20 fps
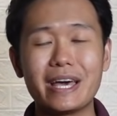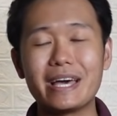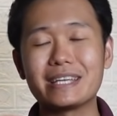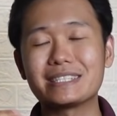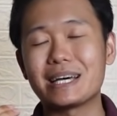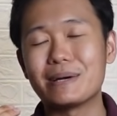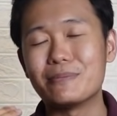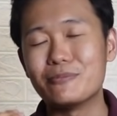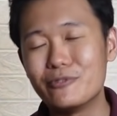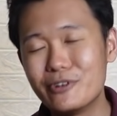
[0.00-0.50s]
as
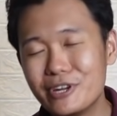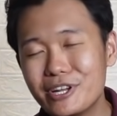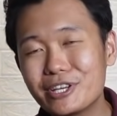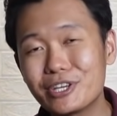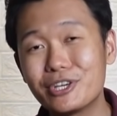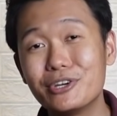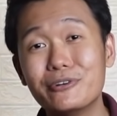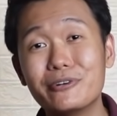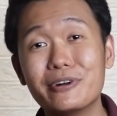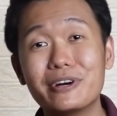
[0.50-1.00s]
I'm really
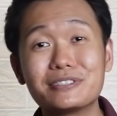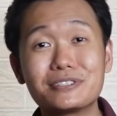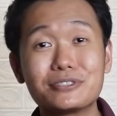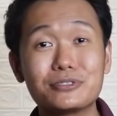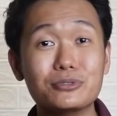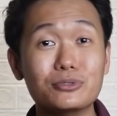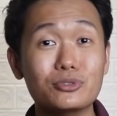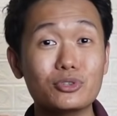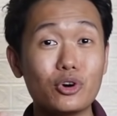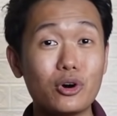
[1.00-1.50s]
curious
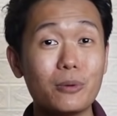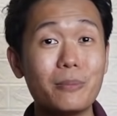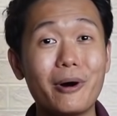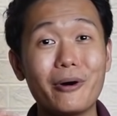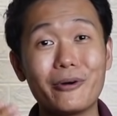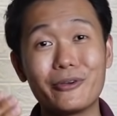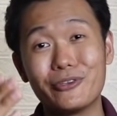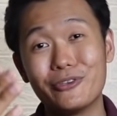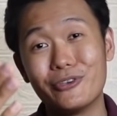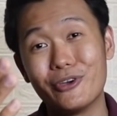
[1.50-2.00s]
to know
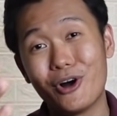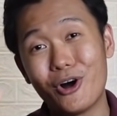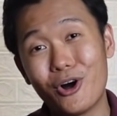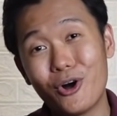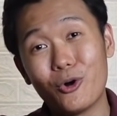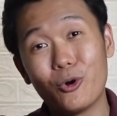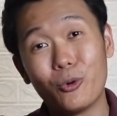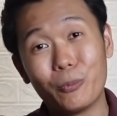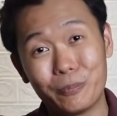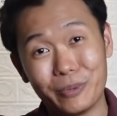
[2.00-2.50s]
about your
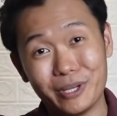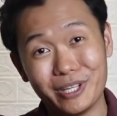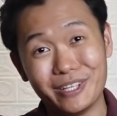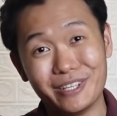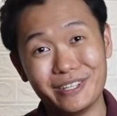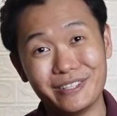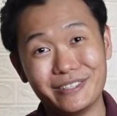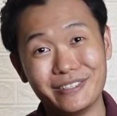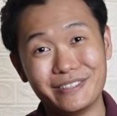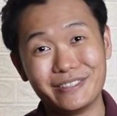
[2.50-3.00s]

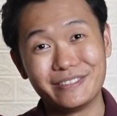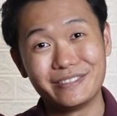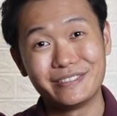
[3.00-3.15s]
opinion.